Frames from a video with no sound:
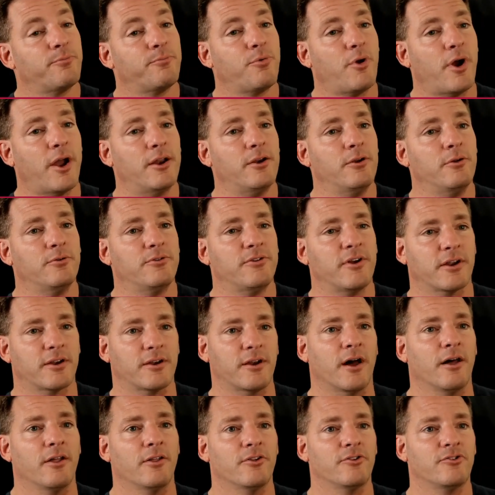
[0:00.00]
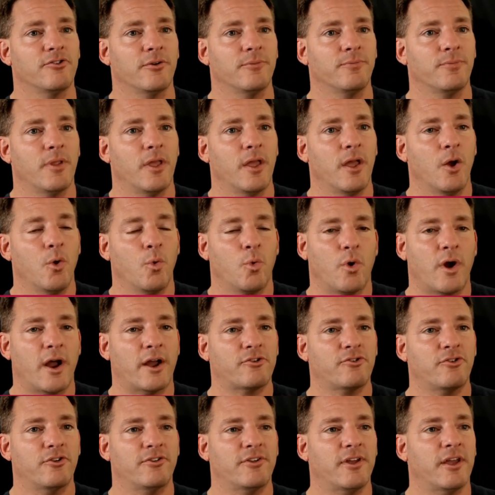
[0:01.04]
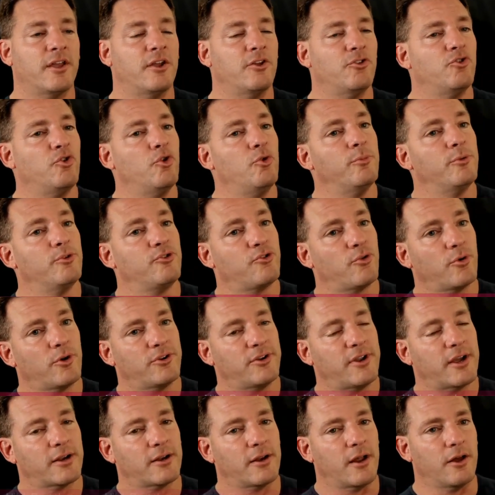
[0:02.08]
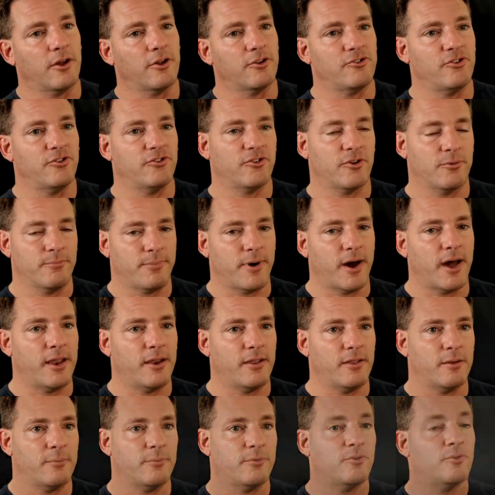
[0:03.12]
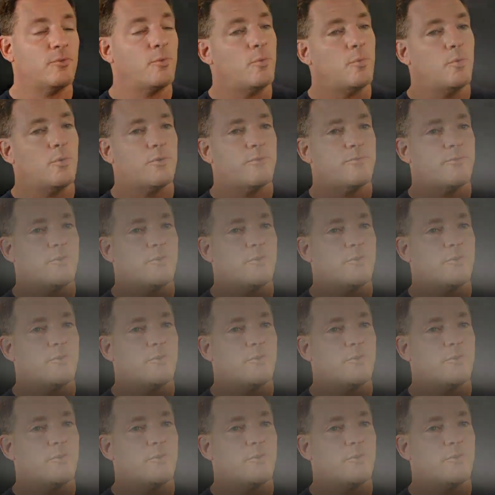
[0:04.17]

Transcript: is brand new technology. We're actually taking two mature technologies, combining them into what